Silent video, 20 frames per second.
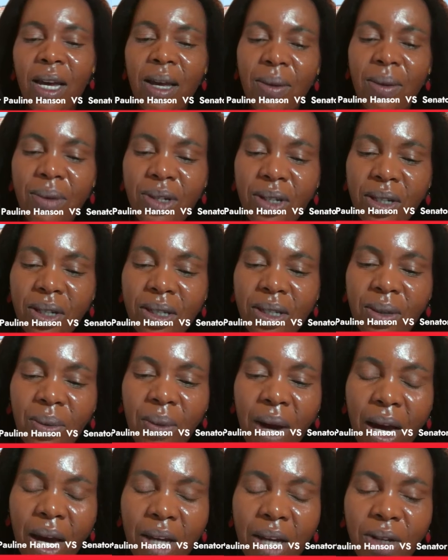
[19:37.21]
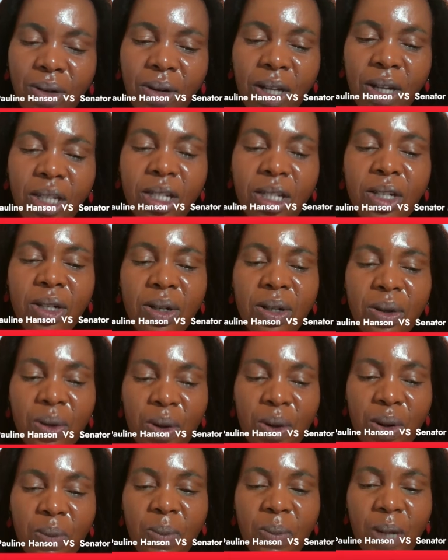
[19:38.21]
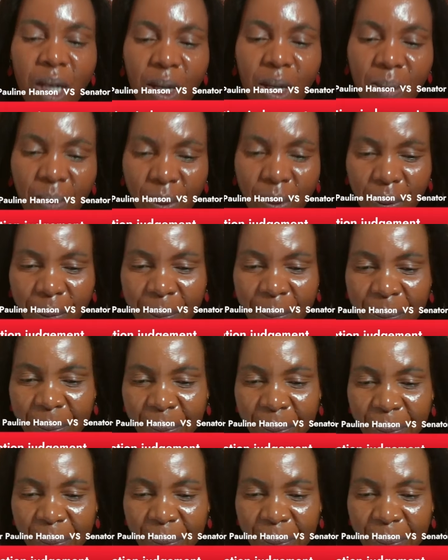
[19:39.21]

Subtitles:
It was just a way to exclude people.